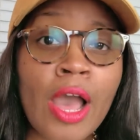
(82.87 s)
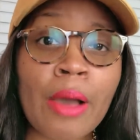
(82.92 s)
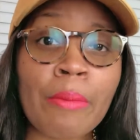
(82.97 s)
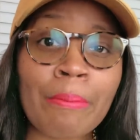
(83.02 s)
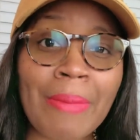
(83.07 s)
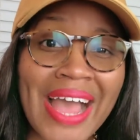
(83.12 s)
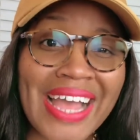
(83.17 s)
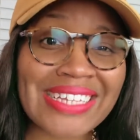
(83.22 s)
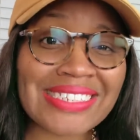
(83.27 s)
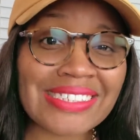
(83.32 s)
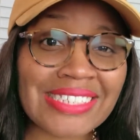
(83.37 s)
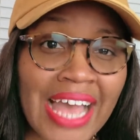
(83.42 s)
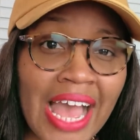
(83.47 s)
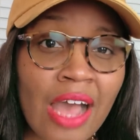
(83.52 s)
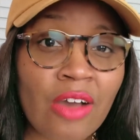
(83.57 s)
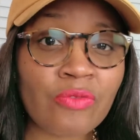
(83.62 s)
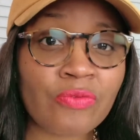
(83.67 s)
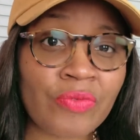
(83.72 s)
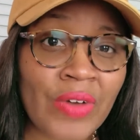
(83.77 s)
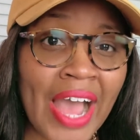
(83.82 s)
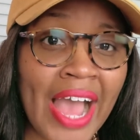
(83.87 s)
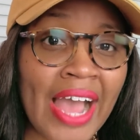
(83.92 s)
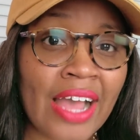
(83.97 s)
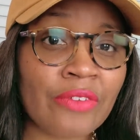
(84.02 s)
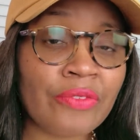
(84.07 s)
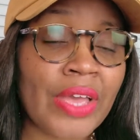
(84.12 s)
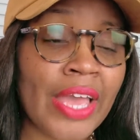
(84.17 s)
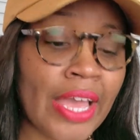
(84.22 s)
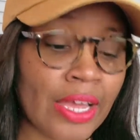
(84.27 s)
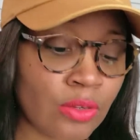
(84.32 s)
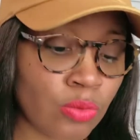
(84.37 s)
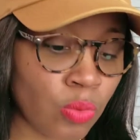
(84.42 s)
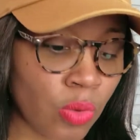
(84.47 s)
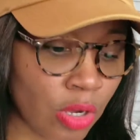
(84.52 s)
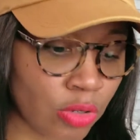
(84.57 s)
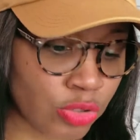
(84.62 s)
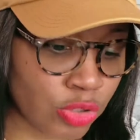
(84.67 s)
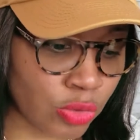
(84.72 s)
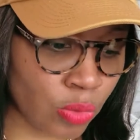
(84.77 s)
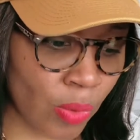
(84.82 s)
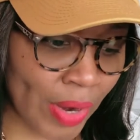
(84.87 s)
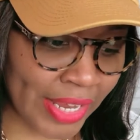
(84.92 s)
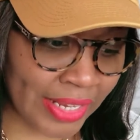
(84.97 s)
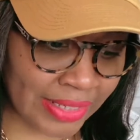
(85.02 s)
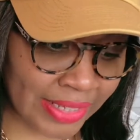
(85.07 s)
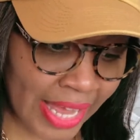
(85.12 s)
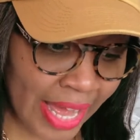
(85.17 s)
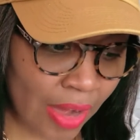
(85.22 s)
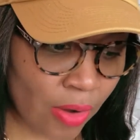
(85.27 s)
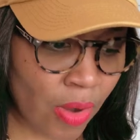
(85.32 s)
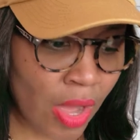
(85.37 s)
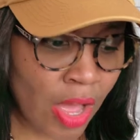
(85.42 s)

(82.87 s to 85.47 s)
my top 5 at welterweight. Now,